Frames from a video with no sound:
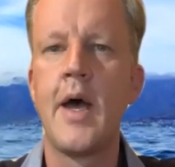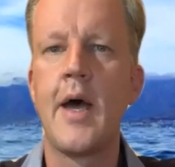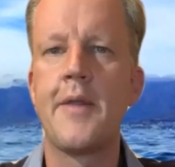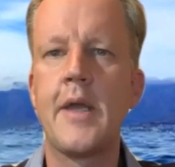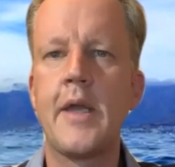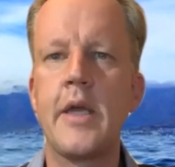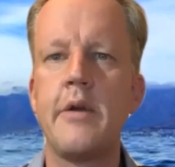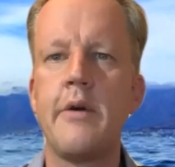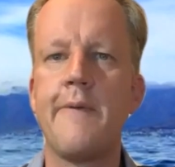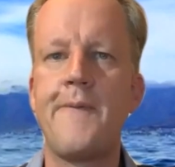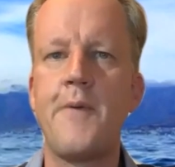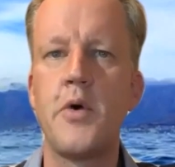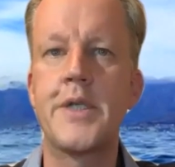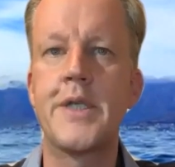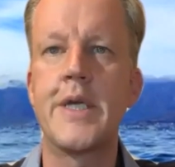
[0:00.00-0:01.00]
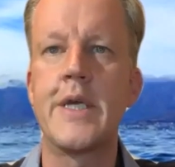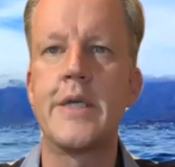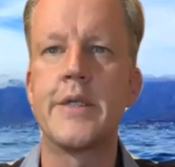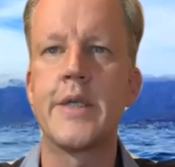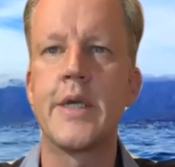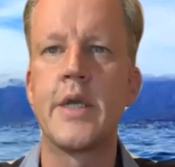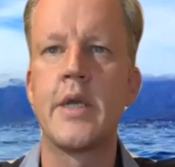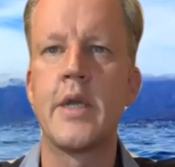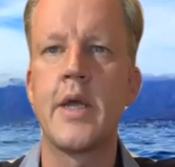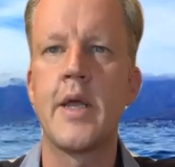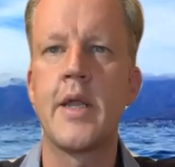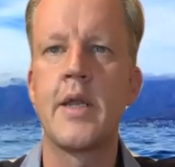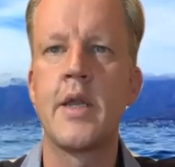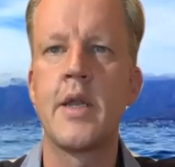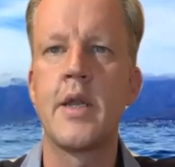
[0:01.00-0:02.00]
I think in your 40s in
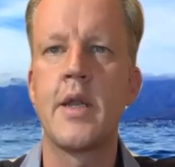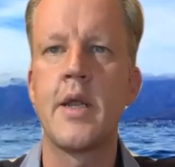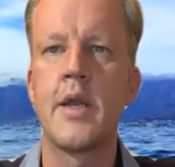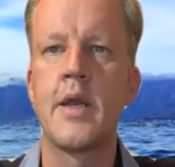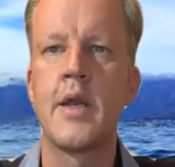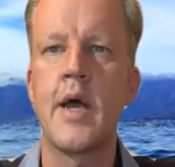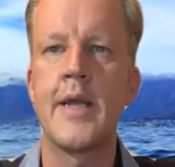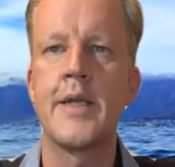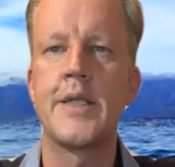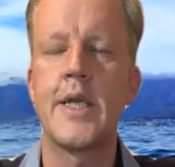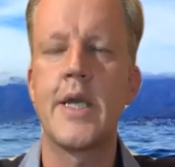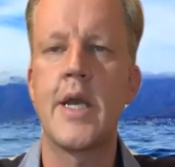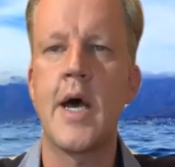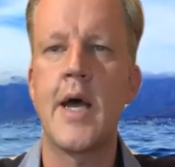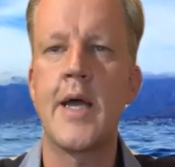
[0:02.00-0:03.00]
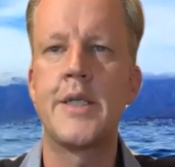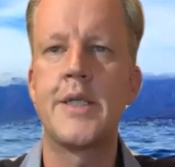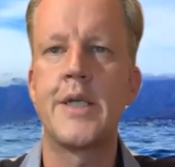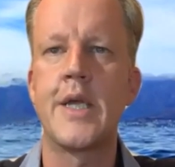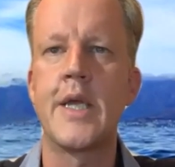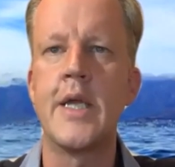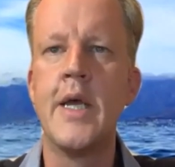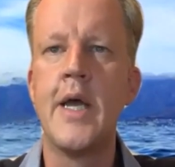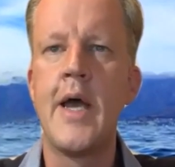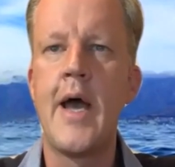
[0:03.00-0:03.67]
in, in 1990.